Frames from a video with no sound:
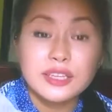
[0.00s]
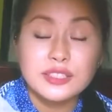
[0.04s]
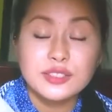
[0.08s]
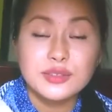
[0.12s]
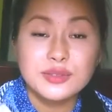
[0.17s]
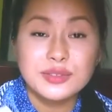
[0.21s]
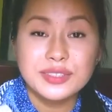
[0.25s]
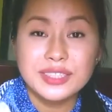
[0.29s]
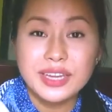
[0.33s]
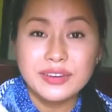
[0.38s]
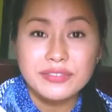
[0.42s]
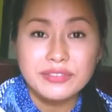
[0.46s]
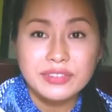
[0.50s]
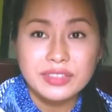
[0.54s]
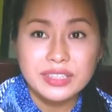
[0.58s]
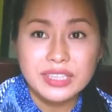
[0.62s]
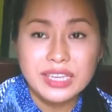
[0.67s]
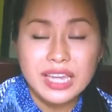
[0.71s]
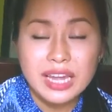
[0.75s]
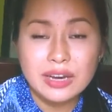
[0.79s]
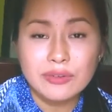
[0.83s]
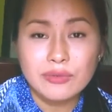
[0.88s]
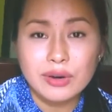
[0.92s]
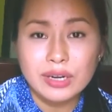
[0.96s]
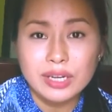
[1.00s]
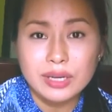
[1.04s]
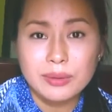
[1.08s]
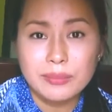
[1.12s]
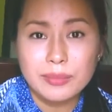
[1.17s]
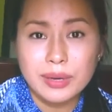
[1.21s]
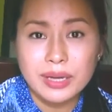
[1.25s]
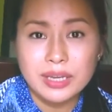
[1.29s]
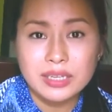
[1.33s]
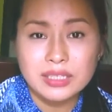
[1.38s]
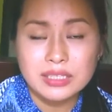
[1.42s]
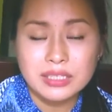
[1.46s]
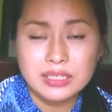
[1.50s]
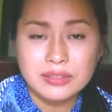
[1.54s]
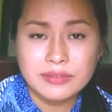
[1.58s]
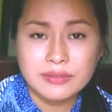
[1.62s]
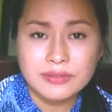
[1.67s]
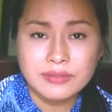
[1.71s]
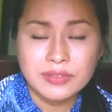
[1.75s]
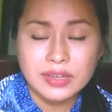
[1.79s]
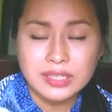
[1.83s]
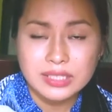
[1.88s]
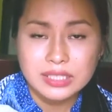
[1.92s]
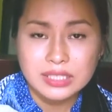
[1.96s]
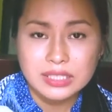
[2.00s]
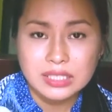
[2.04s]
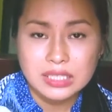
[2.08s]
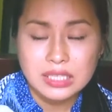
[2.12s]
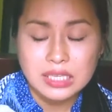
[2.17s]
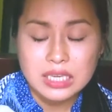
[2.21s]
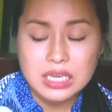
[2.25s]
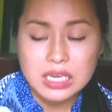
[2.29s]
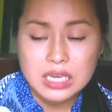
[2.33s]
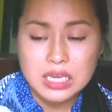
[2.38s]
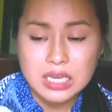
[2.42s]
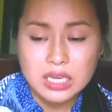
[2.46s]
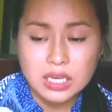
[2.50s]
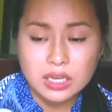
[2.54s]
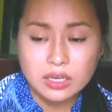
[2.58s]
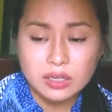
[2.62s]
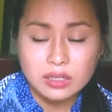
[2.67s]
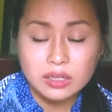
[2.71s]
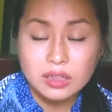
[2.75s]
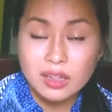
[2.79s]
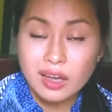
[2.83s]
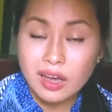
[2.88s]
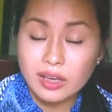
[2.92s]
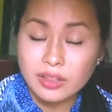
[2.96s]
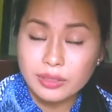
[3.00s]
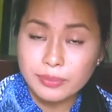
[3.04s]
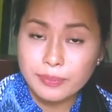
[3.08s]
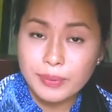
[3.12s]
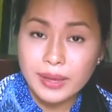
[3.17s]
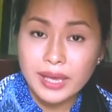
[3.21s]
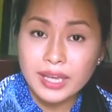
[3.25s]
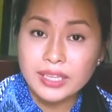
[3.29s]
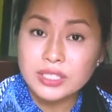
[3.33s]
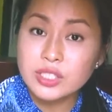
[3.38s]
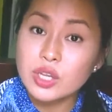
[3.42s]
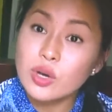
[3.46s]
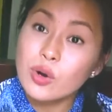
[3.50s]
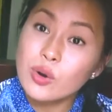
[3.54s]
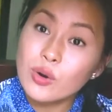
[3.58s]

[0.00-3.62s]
So definitely I recommend investing in cloth pads,